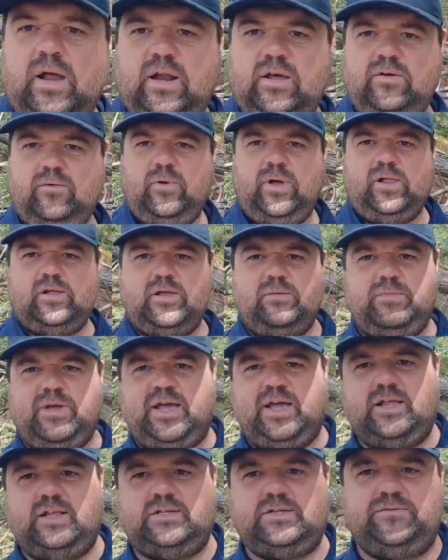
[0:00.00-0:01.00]
Hello, welcome
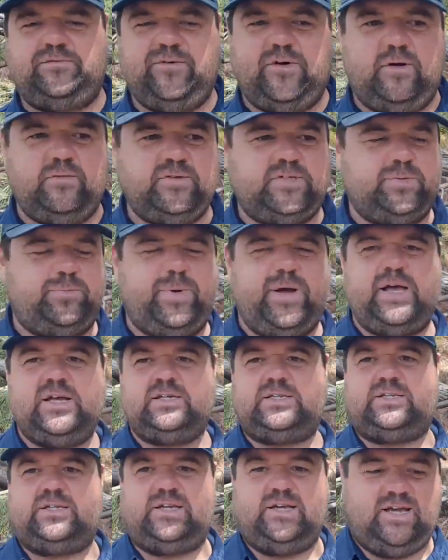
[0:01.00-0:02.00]
again to
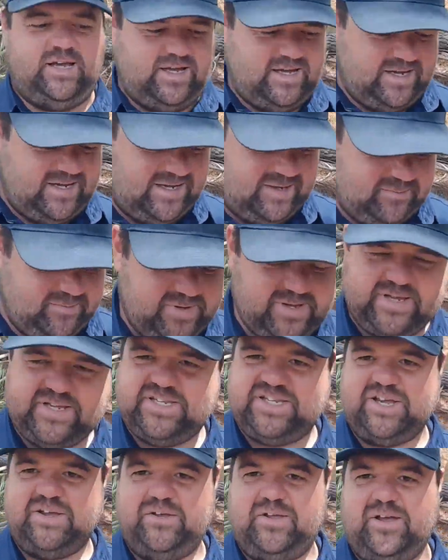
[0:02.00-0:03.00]
Farmspace.
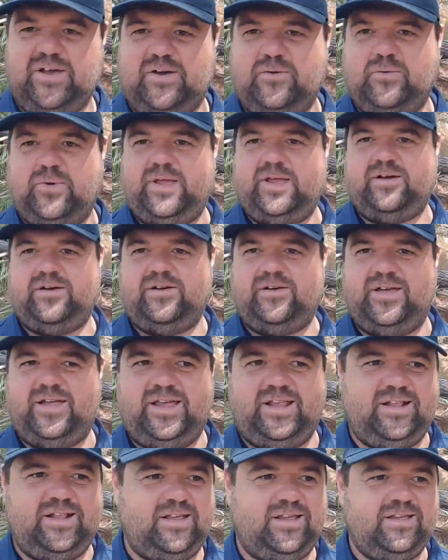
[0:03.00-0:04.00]
So yeah, we are
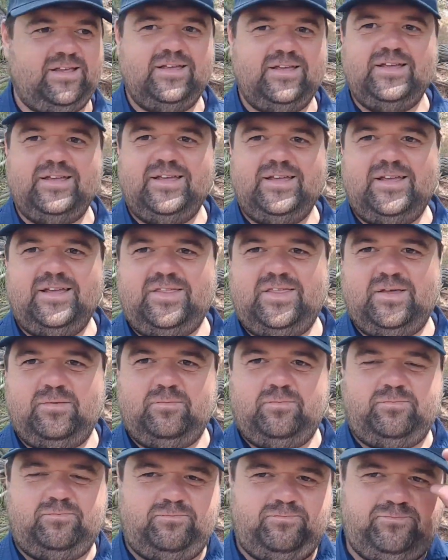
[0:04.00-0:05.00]
in
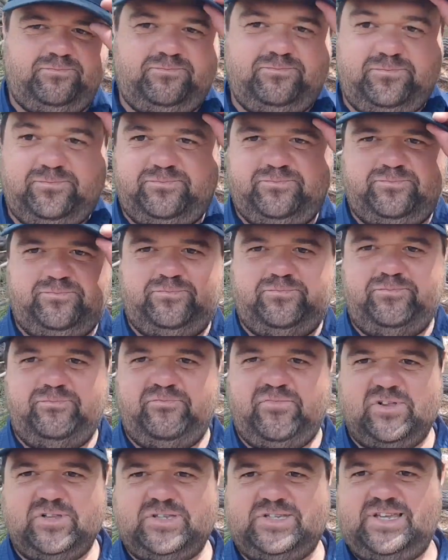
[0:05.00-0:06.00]
the,
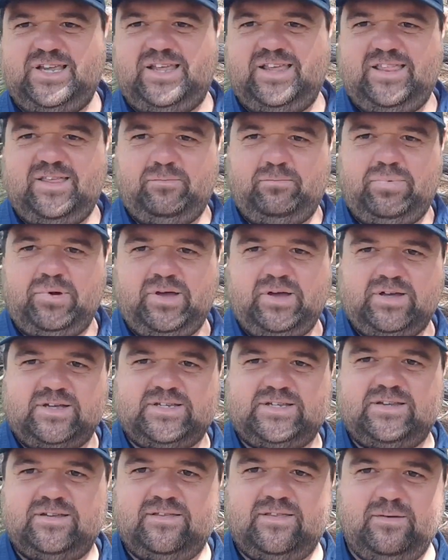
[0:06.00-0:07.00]
we'll say the
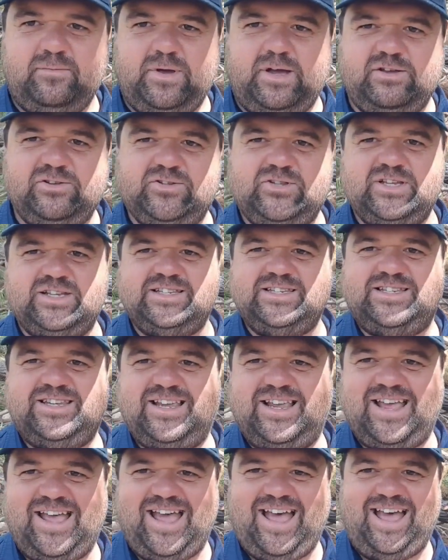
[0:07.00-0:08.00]
bergs, the
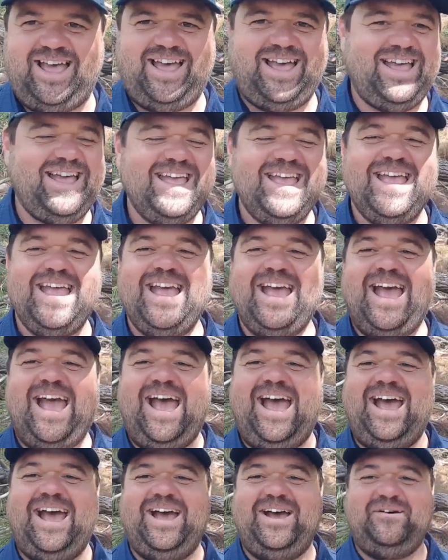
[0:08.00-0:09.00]
mountains.
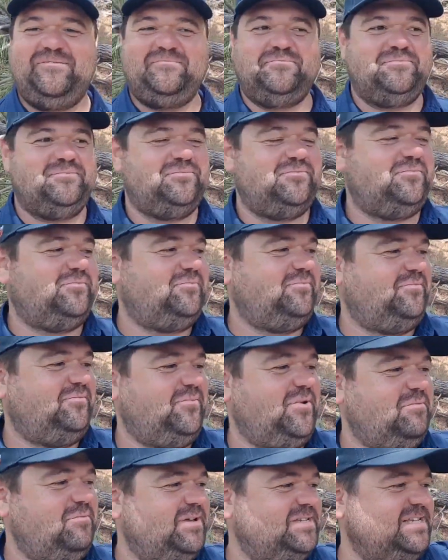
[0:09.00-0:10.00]

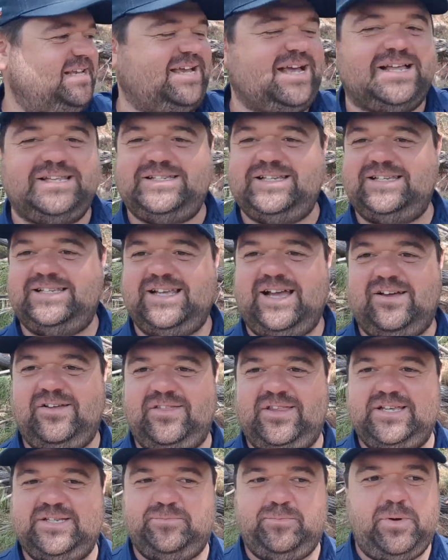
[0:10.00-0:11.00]
We're busy cutting
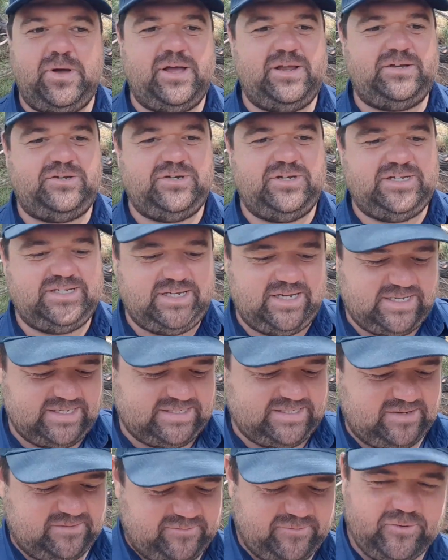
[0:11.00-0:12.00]
down these pine trees
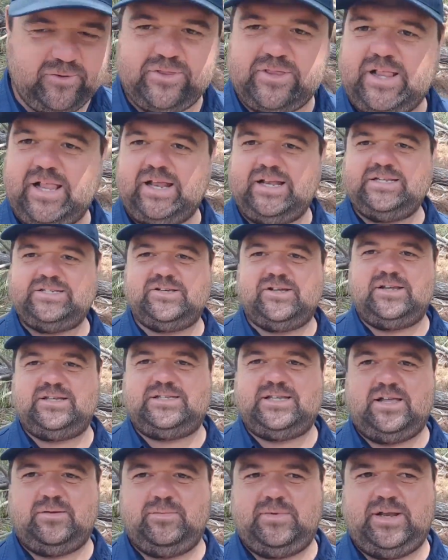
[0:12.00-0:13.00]
and so forth. Glen is going
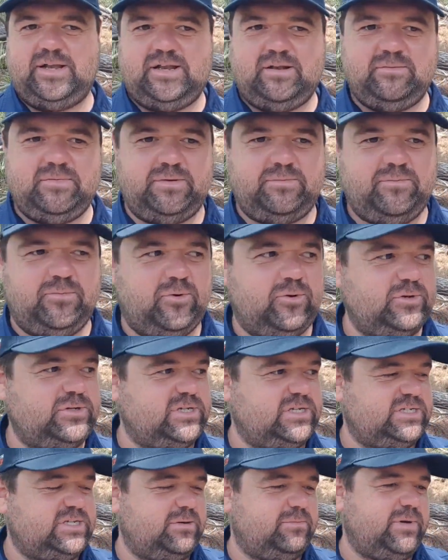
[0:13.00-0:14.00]
to tell me a little bit more
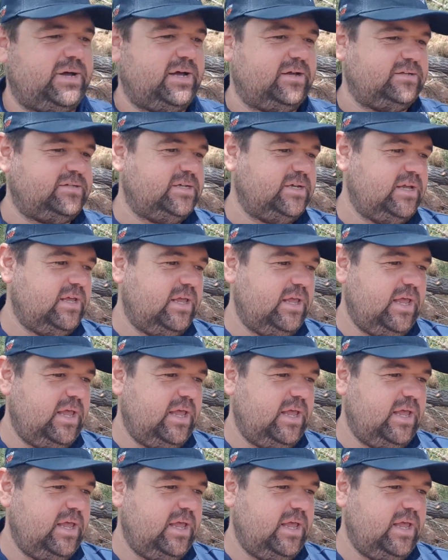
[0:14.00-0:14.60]
just about